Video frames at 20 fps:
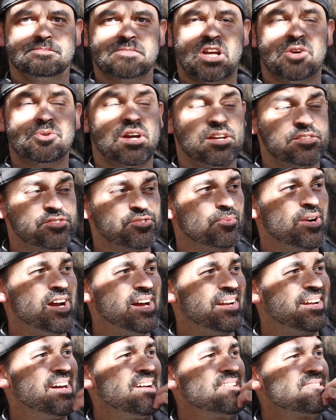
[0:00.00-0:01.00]
Okay, so
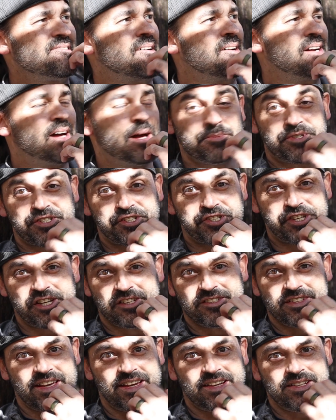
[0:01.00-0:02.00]
right now I'm just
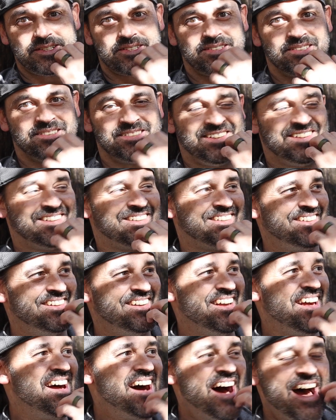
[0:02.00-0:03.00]
chilling out.
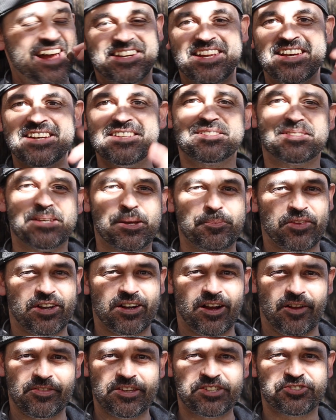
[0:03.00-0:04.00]
I did something
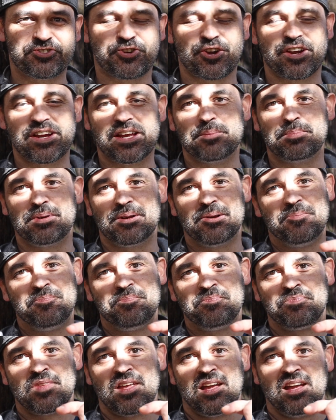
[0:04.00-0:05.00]
on this trip
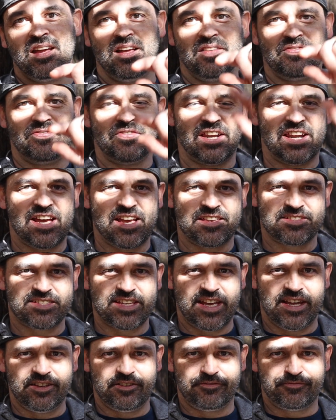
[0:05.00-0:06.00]
that I
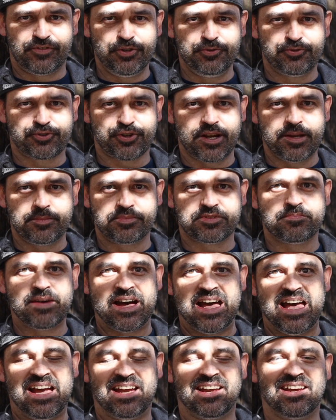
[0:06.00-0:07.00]
said a few trips
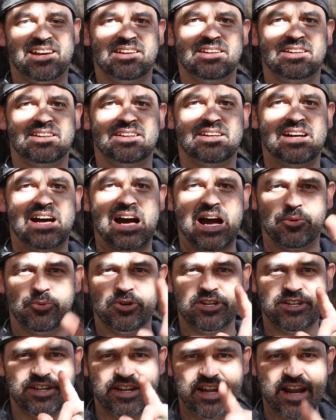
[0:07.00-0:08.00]
back I
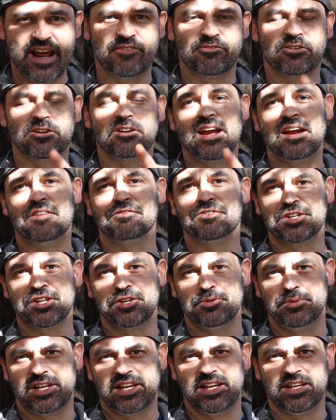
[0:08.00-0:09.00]
would never ever
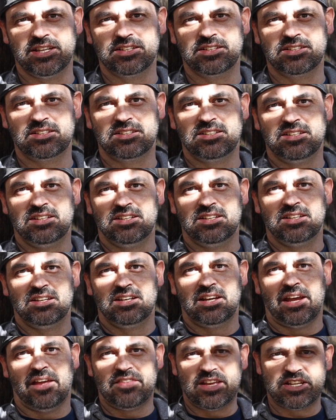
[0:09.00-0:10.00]
do again,
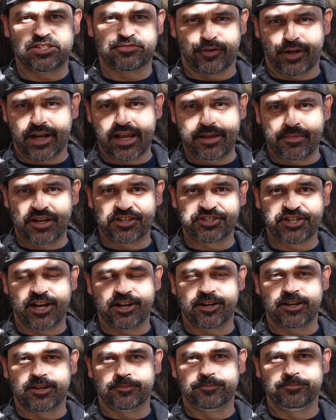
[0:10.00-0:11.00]
and that's forget my
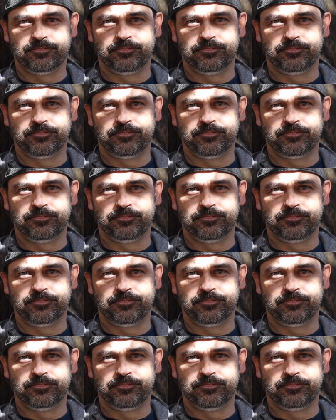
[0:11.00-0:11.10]
chair.